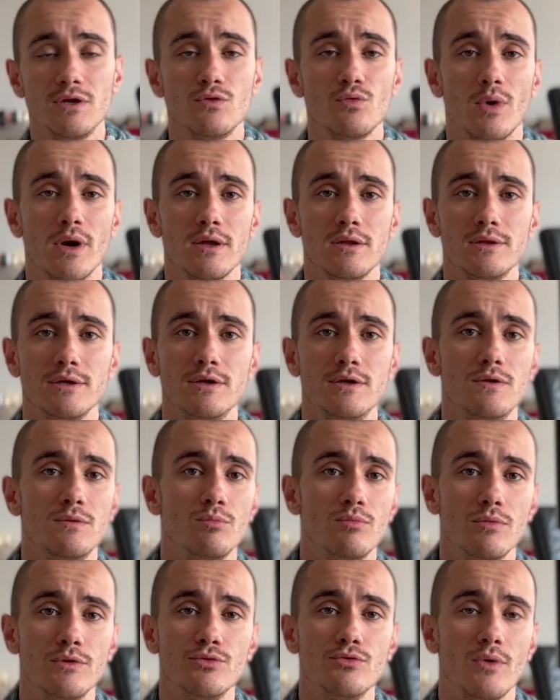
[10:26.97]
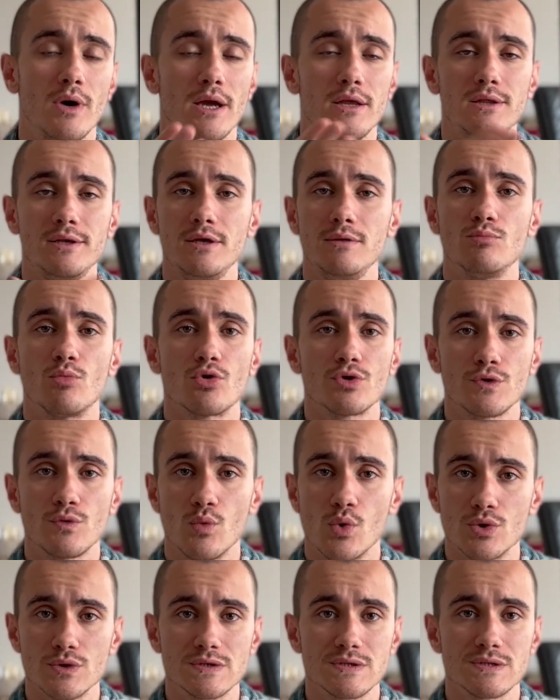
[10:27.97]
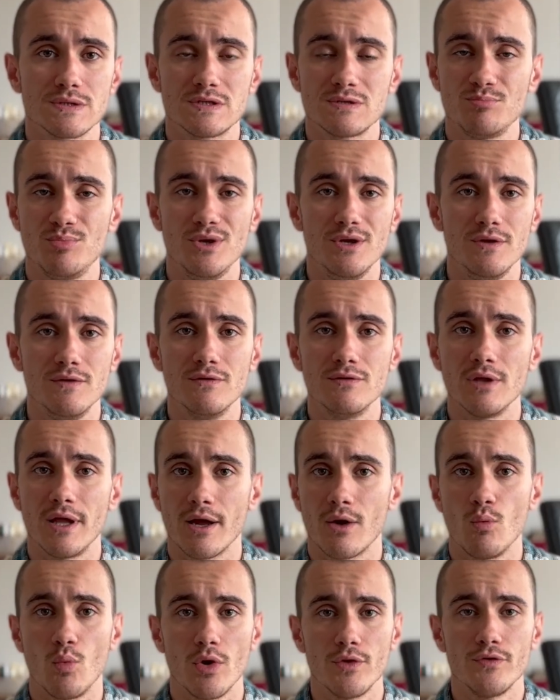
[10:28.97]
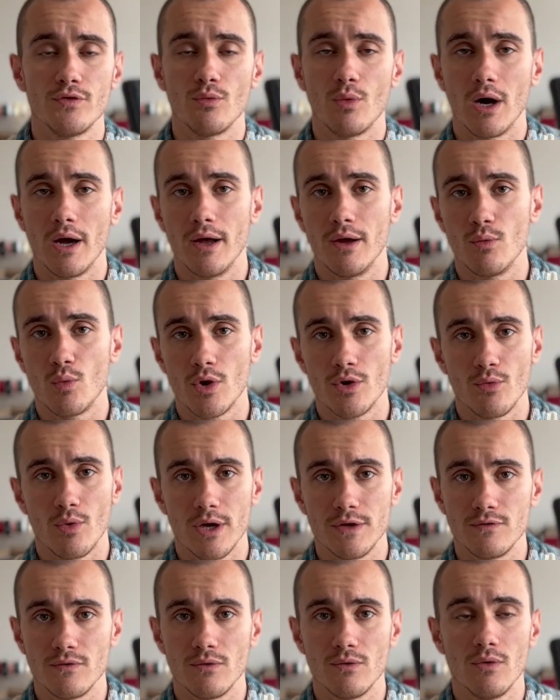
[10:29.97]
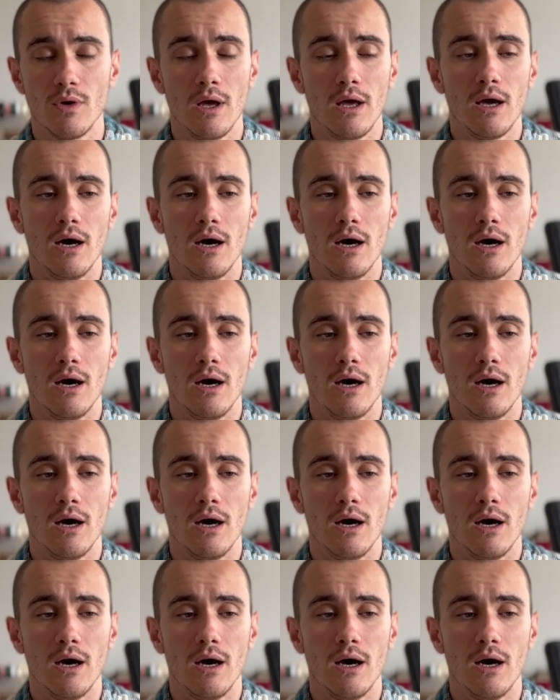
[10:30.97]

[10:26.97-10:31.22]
Do I lean do I lean more towards speed? Like what do I what do I do?